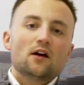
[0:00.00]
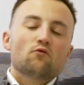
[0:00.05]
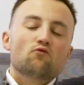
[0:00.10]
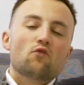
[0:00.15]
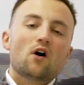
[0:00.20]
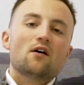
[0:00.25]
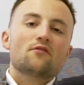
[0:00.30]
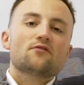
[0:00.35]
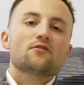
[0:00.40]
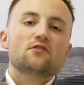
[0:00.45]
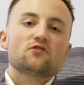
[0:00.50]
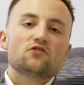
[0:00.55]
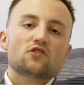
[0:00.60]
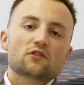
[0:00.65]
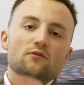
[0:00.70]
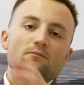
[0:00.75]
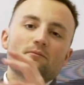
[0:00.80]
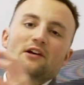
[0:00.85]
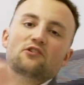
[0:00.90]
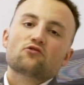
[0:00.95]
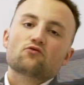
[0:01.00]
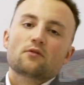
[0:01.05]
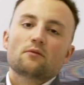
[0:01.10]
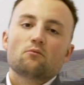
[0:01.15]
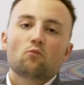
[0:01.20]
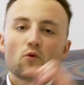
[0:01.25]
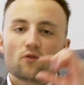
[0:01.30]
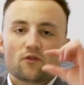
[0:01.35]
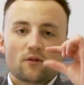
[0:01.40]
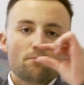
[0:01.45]
Rather than just
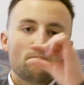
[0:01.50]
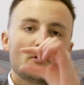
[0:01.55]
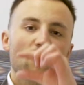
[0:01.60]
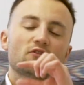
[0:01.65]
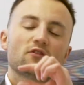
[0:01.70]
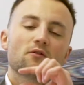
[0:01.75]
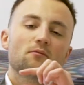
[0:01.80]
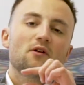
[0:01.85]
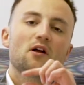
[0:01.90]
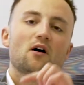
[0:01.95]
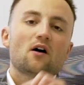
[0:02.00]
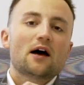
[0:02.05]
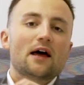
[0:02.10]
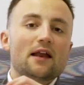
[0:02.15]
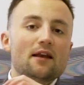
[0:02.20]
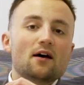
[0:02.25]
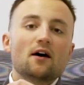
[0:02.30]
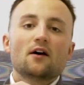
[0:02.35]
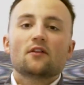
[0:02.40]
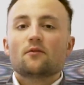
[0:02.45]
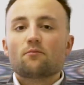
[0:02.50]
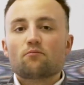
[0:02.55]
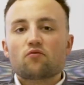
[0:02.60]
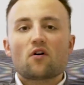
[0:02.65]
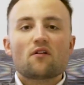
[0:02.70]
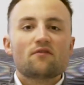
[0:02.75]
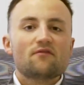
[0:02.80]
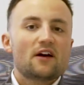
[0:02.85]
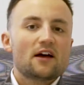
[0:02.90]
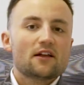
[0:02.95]
measuring what the bottom line, the
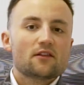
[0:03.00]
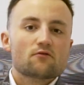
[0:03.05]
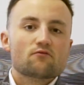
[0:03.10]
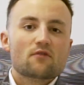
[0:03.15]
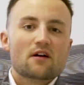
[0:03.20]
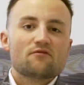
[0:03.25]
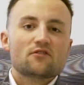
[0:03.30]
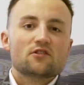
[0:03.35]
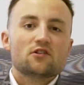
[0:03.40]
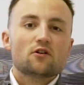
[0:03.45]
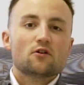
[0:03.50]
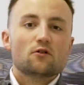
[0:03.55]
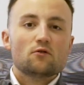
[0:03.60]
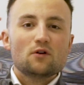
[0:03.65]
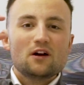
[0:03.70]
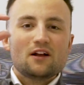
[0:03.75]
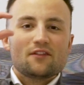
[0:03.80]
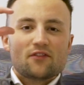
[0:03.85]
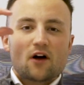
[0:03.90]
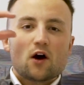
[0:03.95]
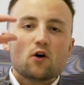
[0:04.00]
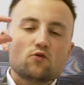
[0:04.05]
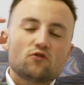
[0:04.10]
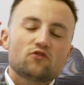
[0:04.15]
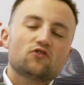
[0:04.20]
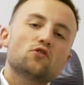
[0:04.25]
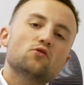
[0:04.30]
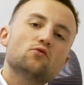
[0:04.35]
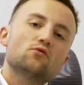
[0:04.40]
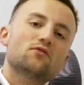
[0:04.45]
profit and the revenue, those
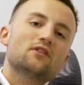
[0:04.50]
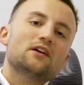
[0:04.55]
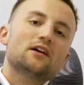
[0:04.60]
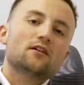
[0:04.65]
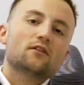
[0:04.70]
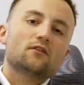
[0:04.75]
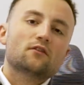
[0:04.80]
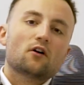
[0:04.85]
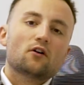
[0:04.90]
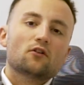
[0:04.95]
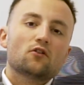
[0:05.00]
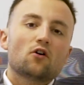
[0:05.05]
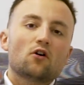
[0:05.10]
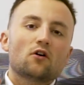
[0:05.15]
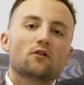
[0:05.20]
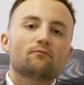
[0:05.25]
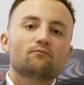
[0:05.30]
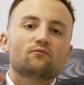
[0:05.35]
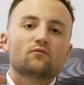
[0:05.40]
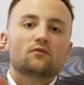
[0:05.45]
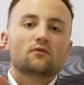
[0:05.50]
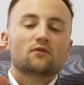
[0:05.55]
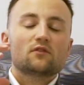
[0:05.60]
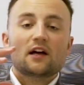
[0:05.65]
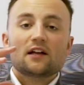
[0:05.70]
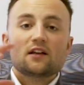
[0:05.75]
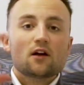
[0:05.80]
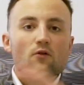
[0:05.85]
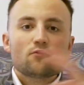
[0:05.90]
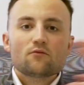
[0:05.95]
two things are not,
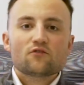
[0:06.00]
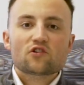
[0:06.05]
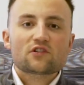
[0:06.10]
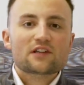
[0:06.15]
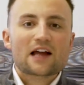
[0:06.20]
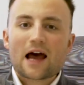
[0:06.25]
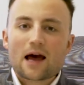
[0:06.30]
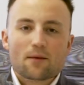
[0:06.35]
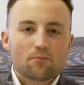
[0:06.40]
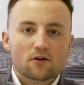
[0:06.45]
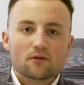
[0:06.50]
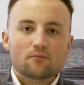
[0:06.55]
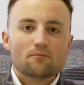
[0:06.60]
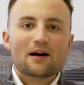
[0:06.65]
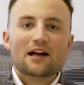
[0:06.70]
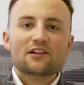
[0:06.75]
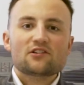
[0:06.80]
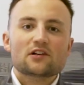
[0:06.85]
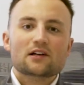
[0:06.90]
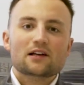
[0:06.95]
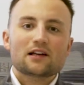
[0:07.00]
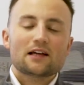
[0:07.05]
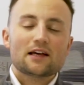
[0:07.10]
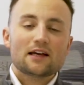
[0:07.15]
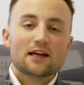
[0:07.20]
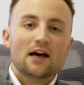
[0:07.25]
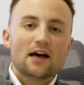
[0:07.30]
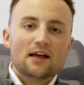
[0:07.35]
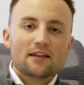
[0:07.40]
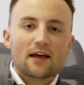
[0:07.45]
they don't just happen
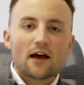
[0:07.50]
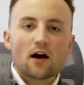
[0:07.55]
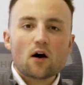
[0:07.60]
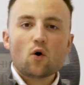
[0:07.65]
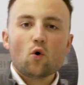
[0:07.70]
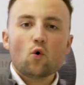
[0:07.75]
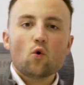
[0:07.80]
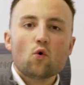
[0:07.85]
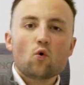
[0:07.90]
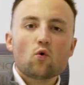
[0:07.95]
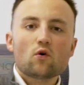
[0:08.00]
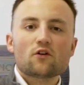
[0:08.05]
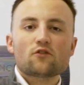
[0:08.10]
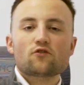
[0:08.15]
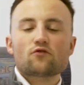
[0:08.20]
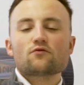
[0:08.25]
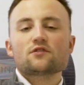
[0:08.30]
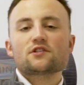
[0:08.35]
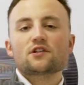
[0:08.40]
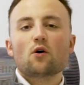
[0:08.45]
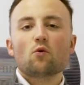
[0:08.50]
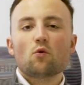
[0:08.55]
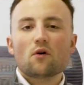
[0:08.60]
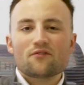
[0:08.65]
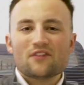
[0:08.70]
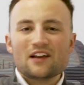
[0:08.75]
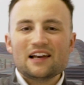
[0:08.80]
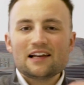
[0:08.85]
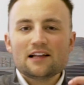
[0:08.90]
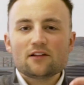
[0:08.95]
magically. They're all as a result
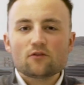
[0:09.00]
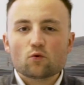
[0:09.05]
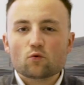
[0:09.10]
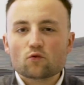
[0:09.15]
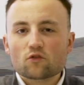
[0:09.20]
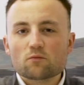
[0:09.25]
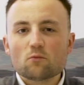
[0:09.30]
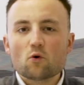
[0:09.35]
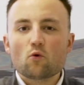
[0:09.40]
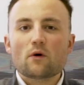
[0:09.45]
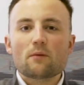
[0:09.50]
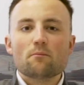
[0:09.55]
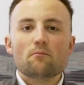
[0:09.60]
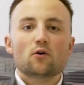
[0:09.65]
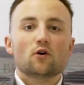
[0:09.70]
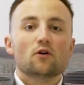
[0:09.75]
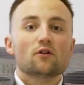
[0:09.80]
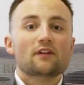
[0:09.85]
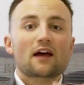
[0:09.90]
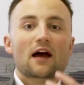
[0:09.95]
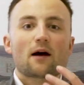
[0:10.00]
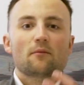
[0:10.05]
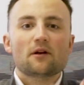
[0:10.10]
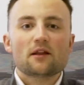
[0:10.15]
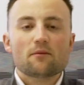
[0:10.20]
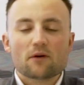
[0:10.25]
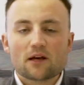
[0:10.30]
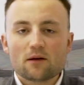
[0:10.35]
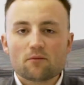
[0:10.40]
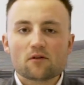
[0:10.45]
of the little small inputs. How
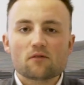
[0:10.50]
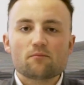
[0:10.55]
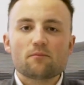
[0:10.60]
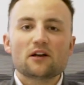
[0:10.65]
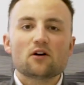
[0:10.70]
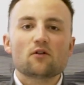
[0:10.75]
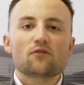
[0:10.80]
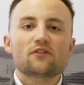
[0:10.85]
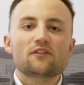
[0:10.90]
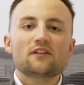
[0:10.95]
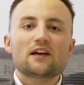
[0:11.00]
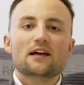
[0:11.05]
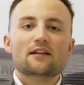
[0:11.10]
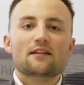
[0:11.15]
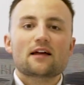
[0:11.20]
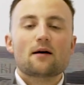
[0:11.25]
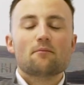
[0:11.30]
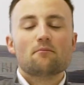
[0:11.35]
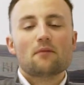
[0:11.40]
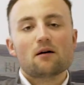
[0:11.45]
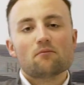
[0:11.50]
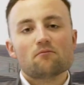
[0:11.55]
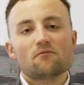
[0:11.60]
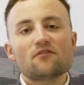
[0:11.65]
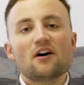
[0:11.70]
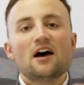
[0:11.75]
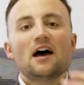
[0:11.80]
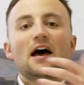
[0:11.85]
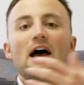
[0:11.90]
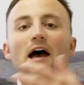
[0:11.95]
many people have been off sick that
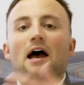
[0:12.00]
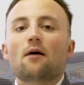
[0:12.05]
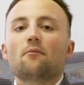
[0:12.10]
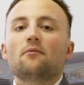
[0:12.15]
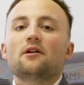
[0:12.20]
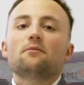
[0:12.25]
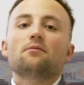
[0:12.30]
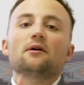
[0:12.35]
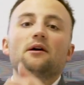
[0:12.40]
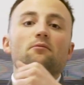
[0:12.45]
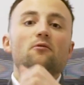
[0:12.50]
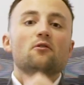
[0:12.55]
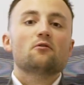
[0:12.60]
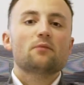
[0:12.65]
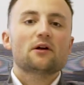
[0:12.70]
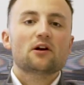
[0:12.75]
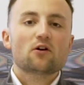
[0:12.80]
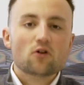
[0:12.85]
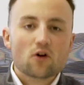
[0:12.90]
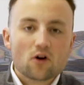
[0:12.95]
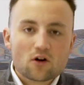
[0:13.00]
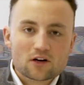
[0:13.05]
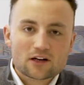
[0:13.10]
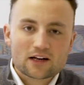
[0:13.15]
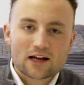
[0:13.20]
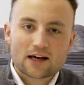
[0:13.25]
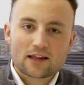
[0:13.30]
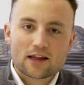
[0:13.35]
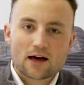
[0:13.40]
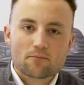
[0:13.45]
month? How many people have been on
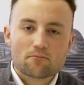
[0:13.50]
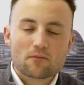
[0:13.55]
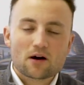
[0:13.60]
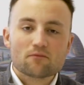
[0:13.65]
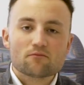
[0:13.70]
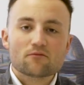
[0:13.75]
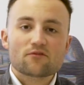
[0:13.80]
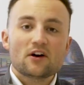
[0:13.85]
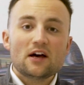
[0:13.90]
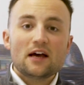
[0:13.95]
holiday that month?